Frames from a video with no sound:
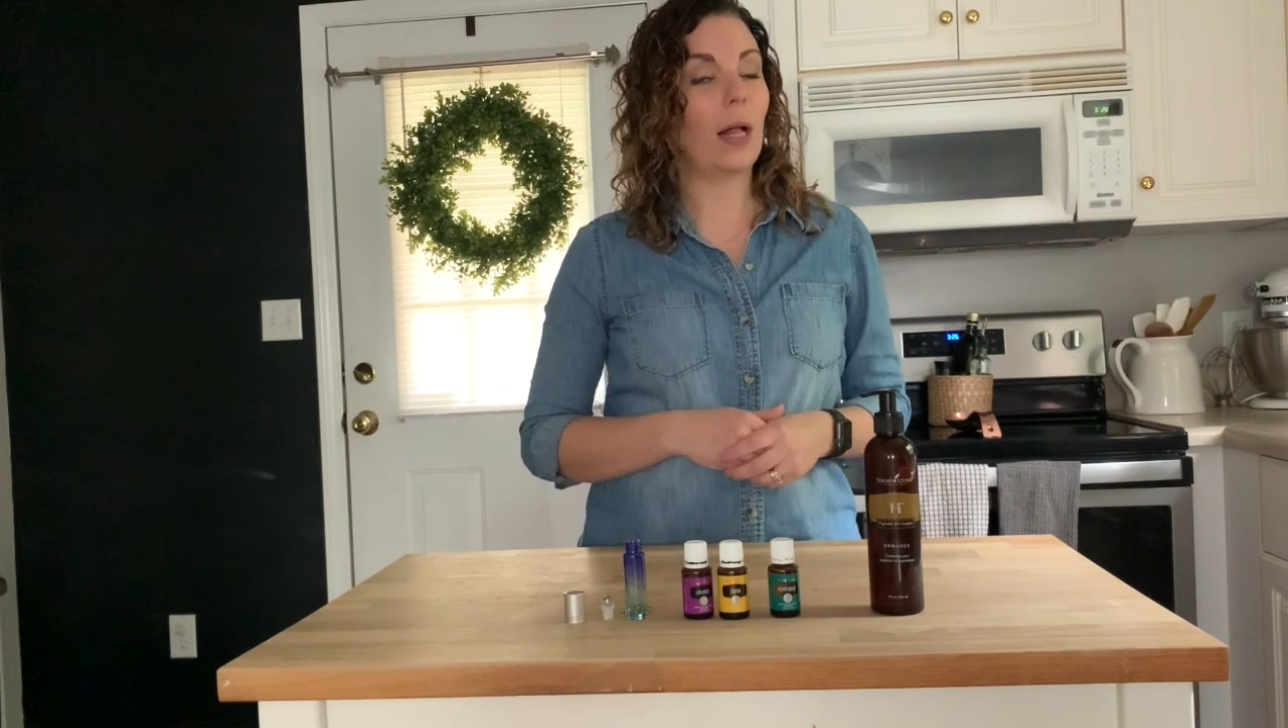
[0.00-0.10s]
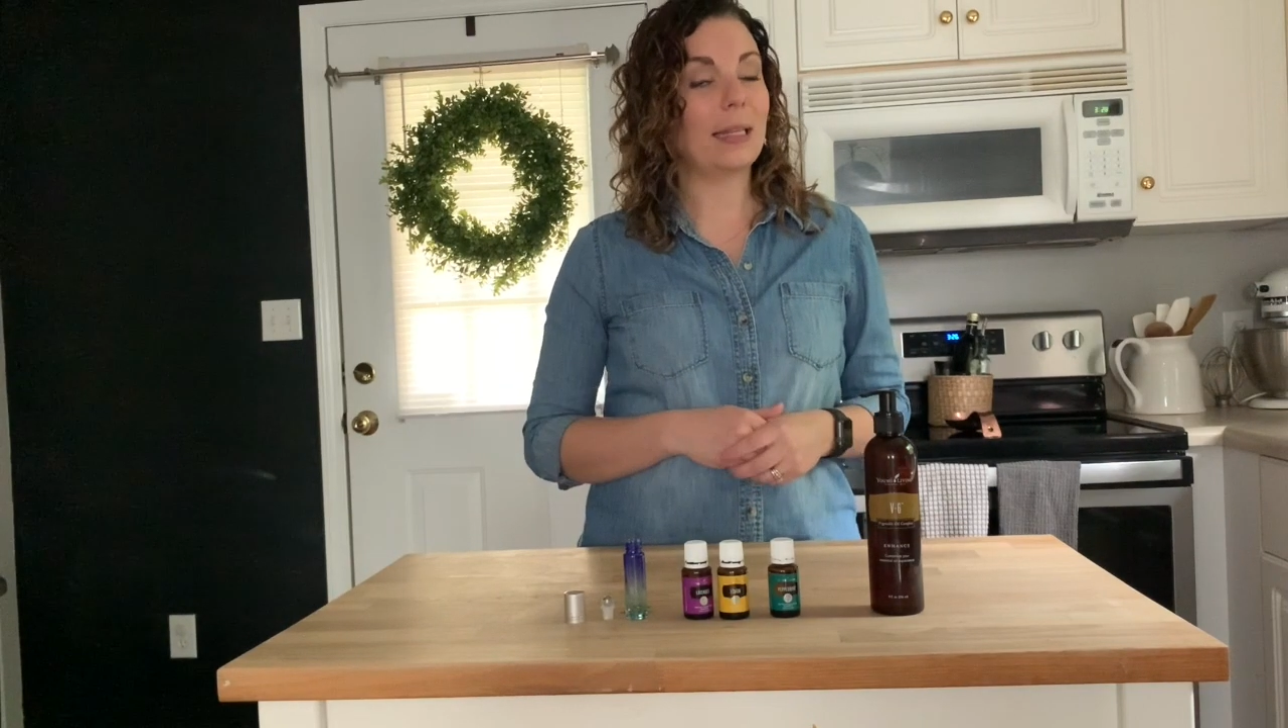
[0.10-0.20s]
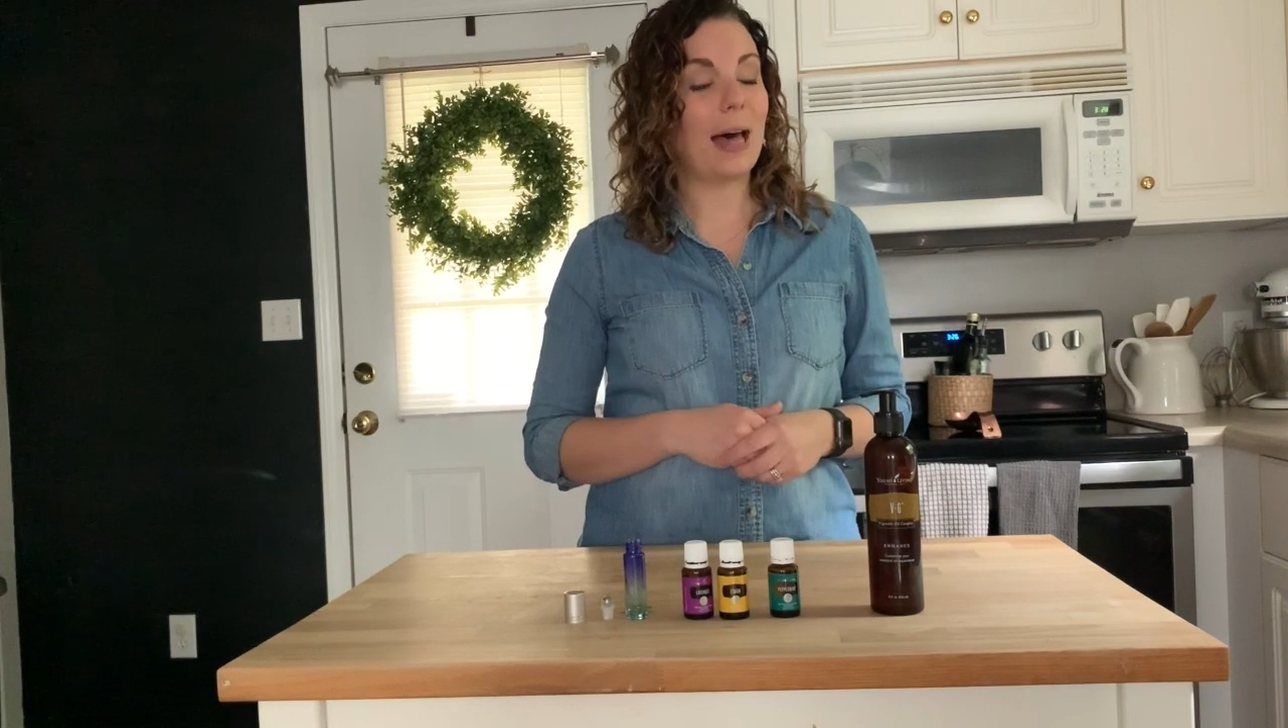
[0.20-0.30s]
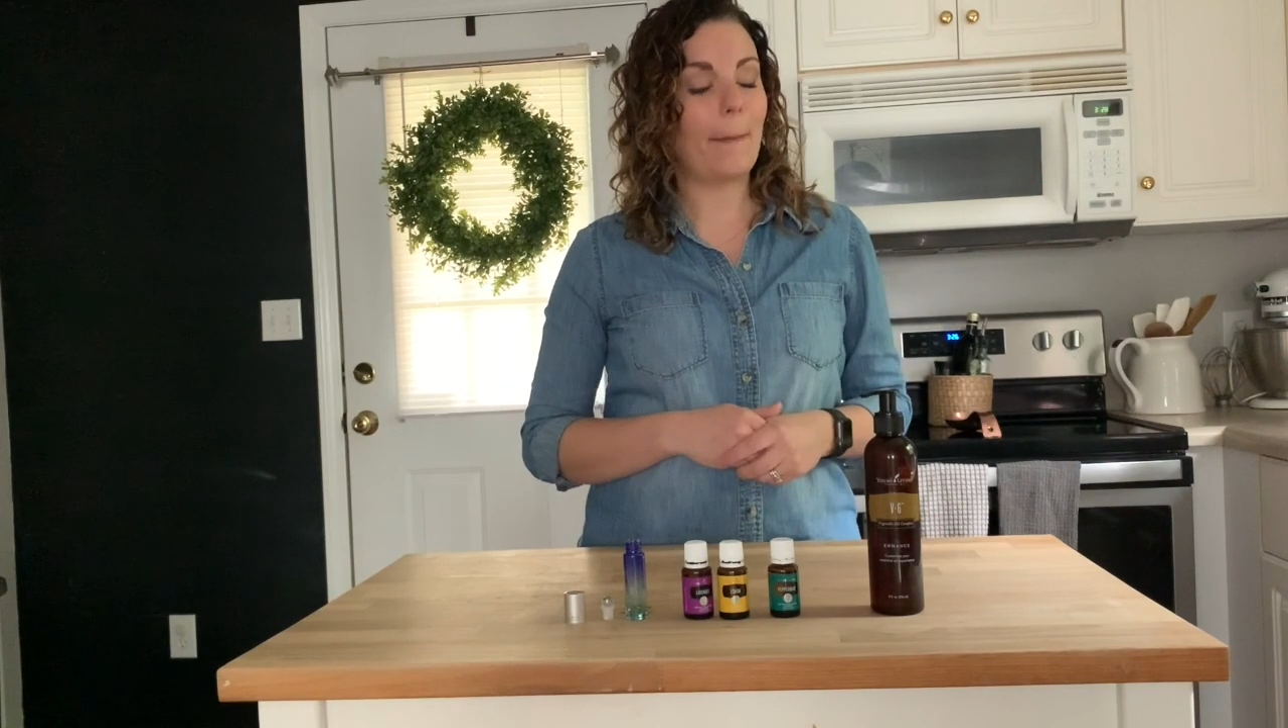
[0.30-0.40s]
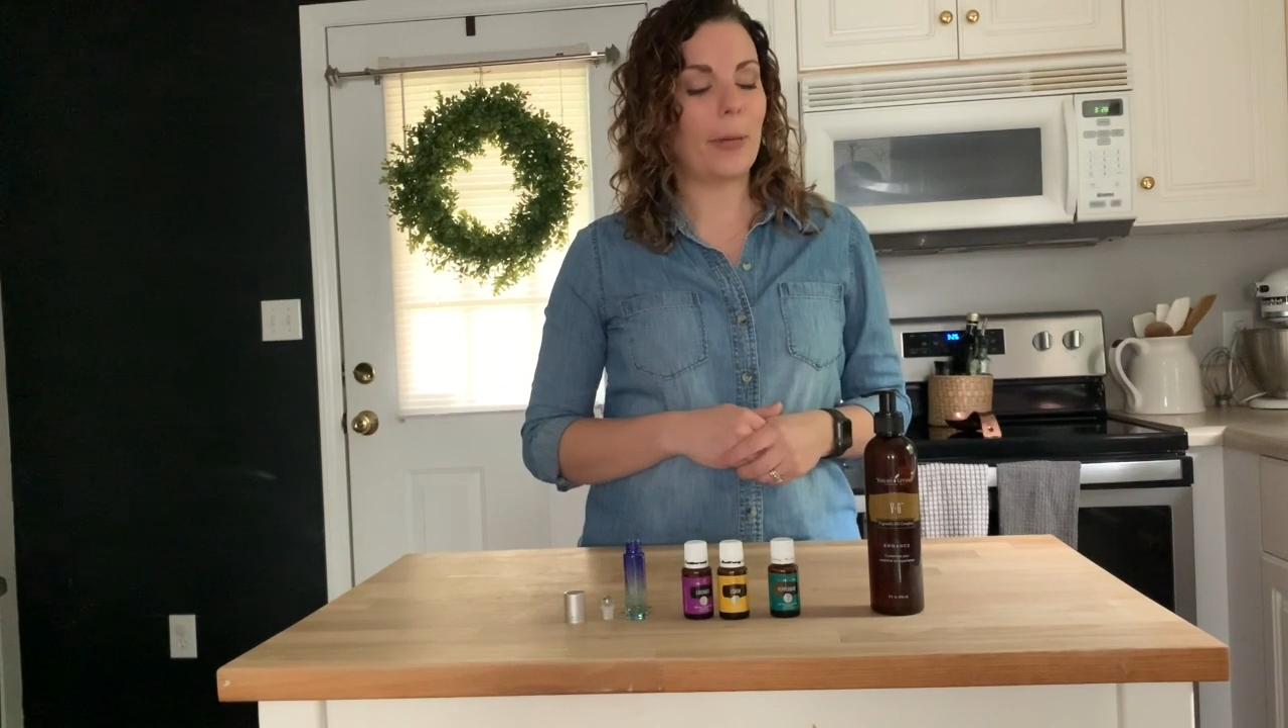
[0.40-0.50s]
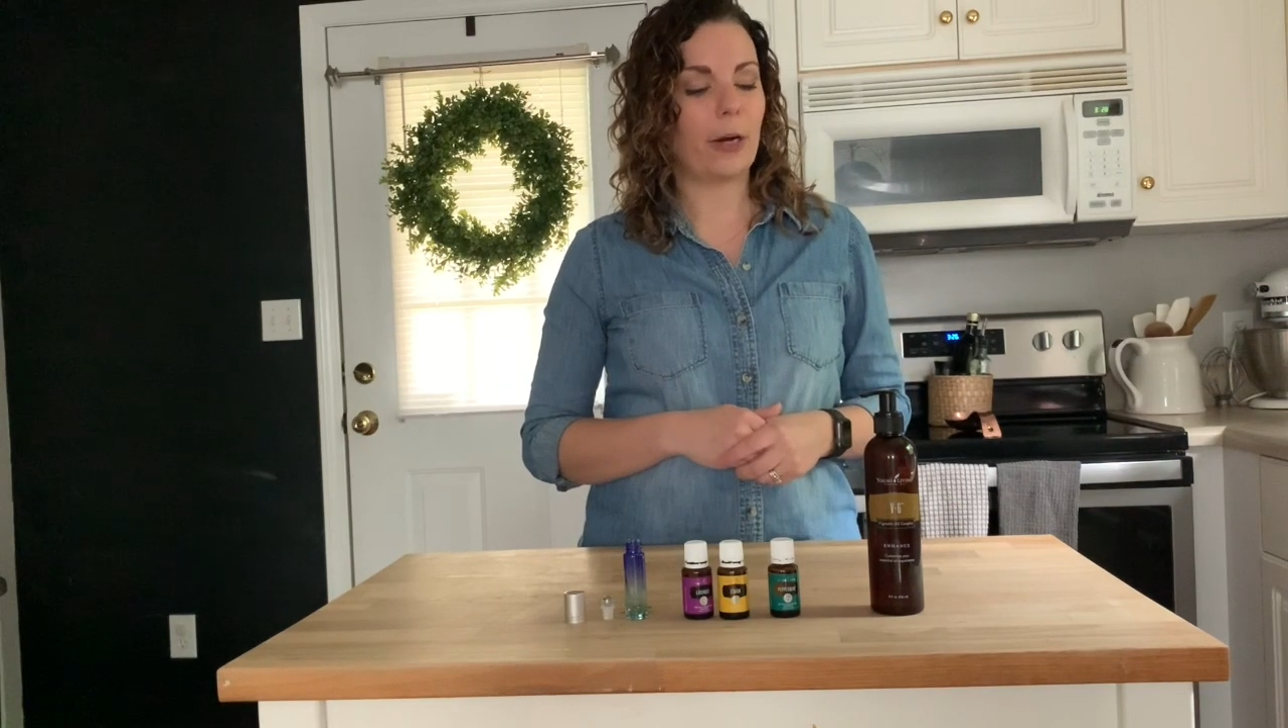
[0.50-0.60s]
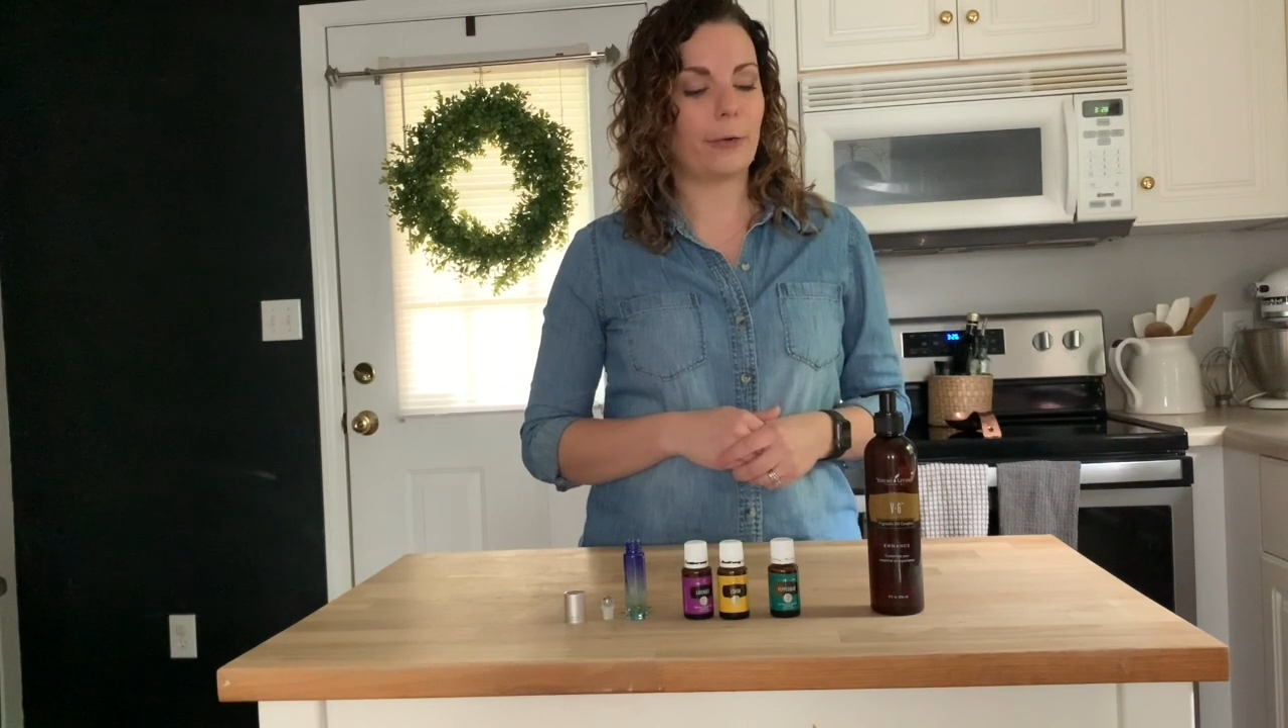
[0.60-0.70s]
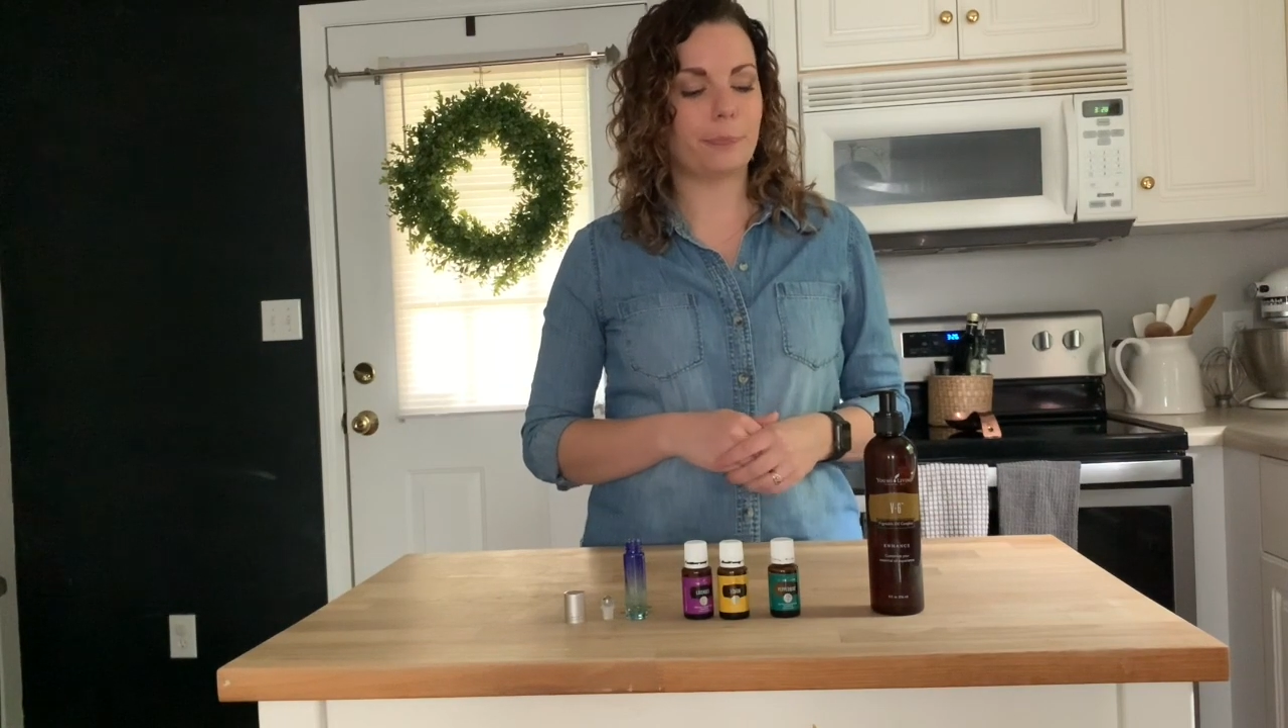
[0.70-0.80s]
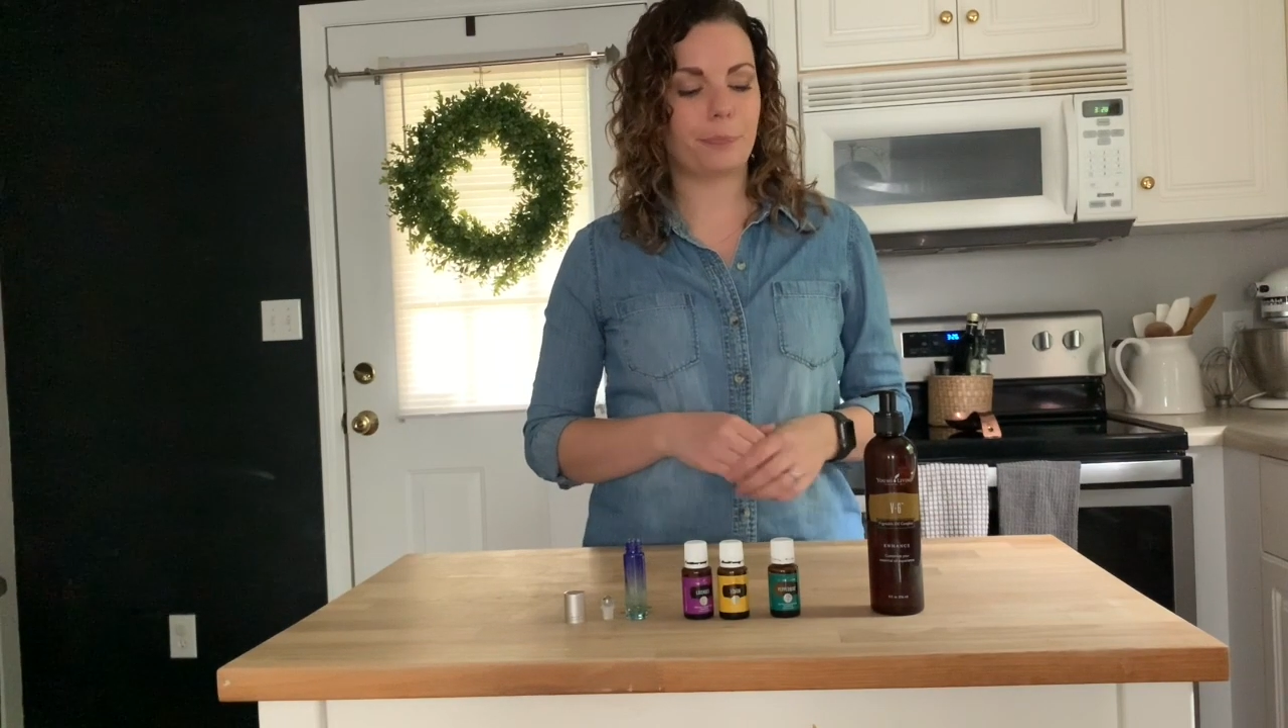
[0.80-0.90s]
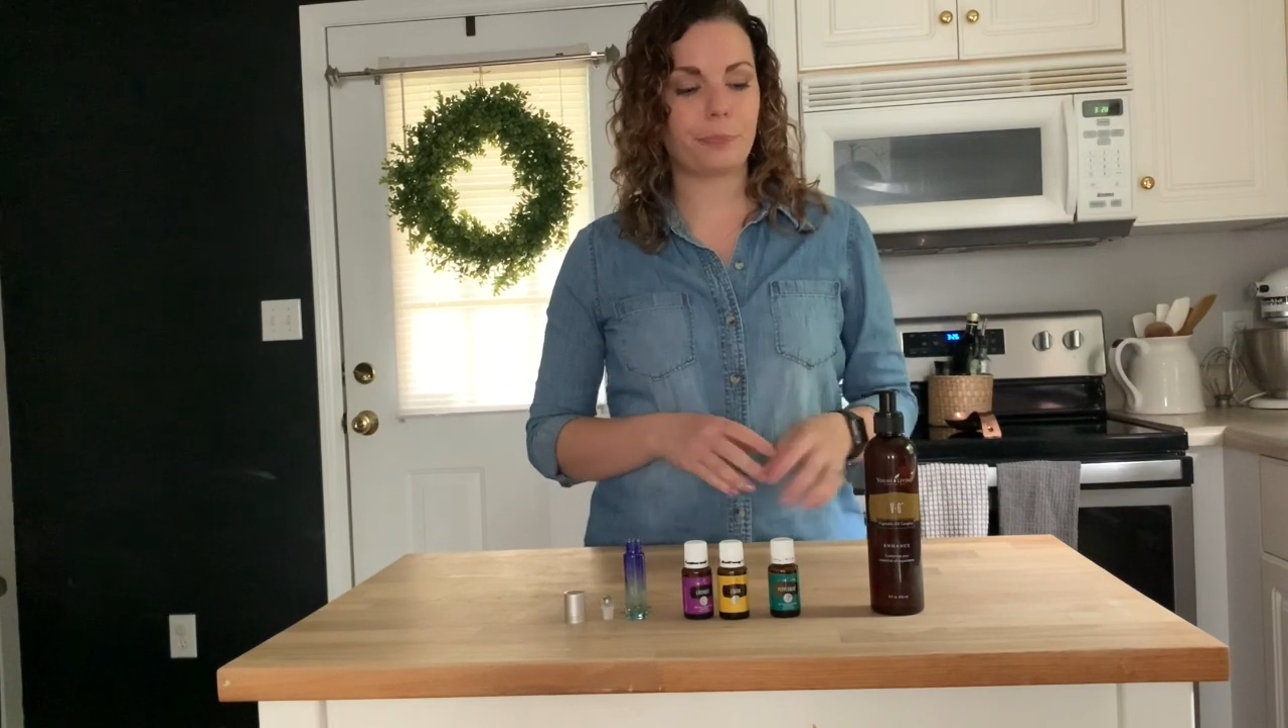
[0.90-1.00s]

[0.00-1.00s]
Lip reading: a lot better.